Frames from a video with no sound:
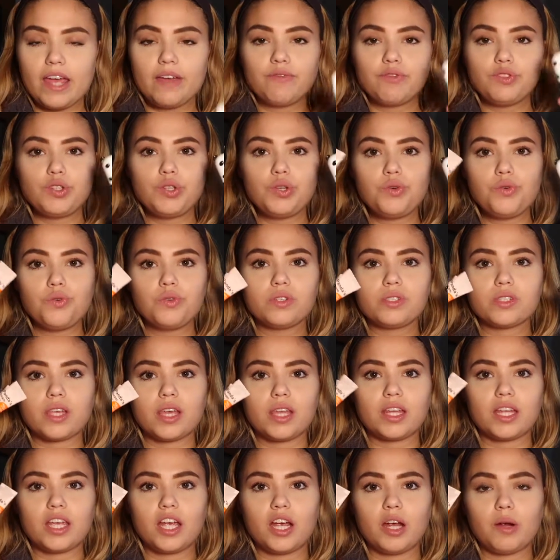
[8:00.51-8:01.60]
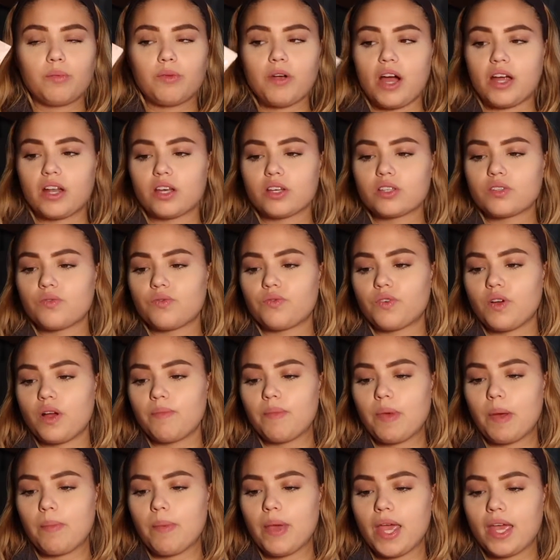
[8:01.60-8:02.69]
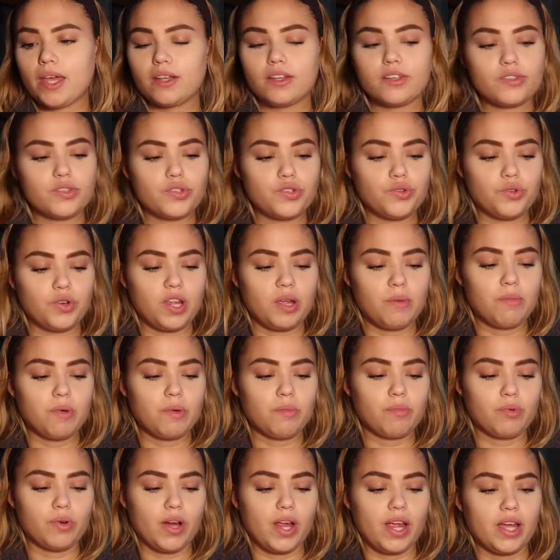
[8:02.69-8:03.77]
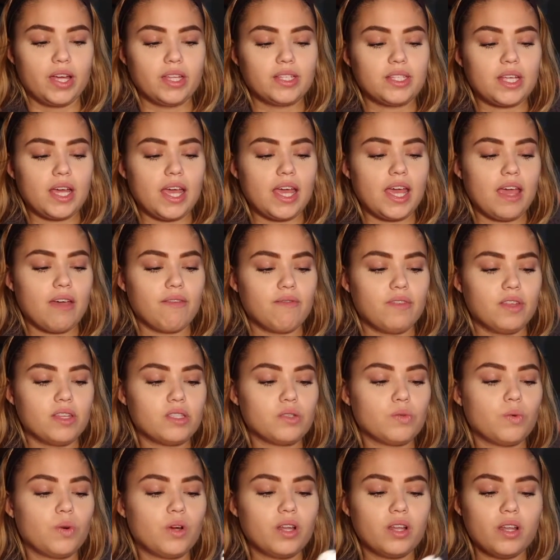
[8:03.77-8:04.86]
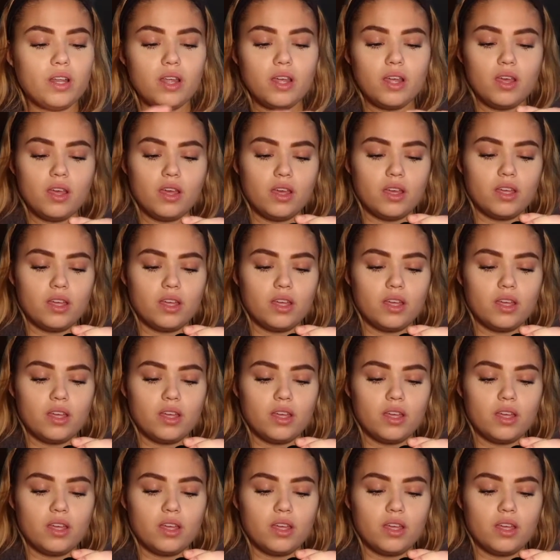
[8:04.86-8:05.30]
have two skincare products from Panda's Dream brand. I have this one.